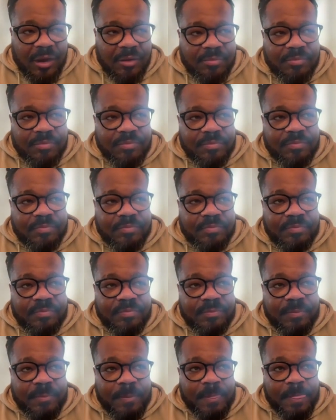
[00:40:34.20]

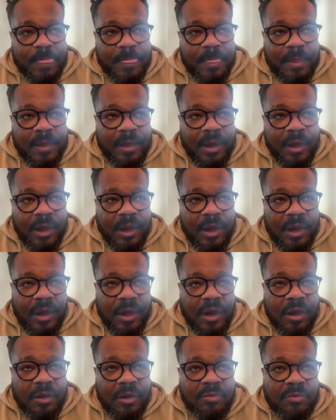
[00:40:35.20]
I'm
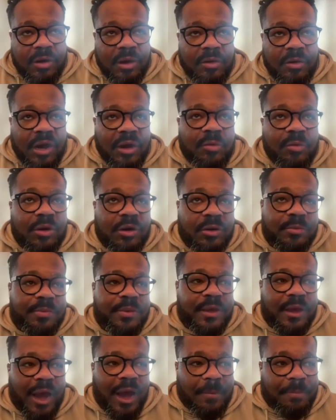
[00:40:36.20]
I, I
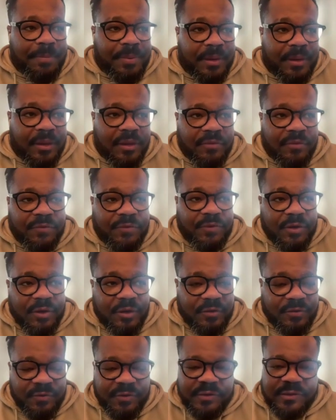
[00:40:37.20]
will be happy if
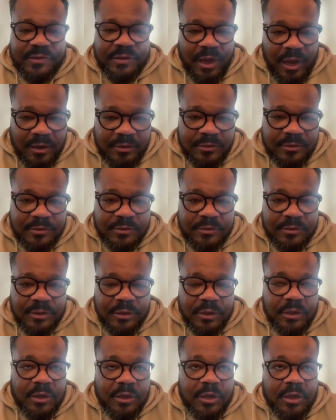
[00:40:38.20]
uh, if he starts,
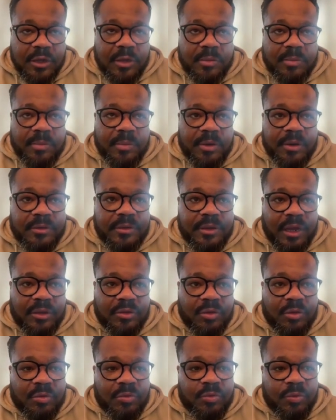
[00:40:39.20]
but
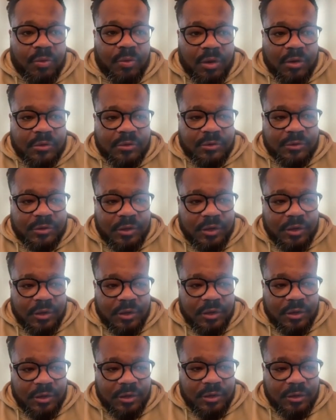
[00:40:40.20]
I don't want
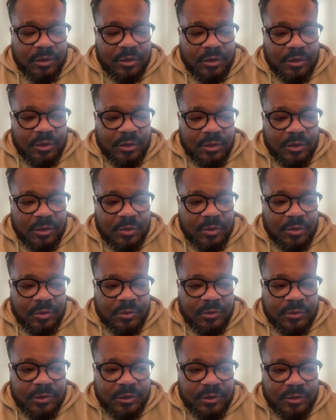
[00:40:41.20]
uh, you
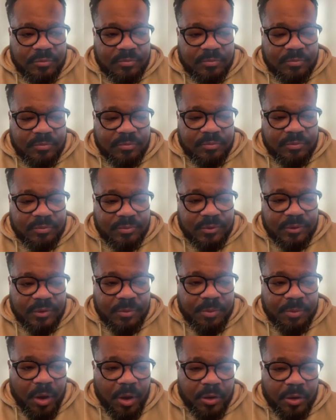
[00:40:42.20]
know they um,
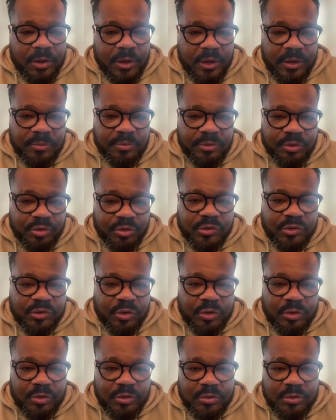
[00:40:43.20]
they burn him too
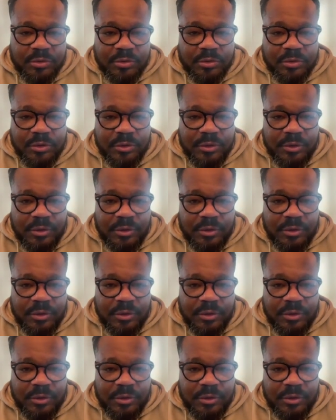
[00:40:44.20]
soon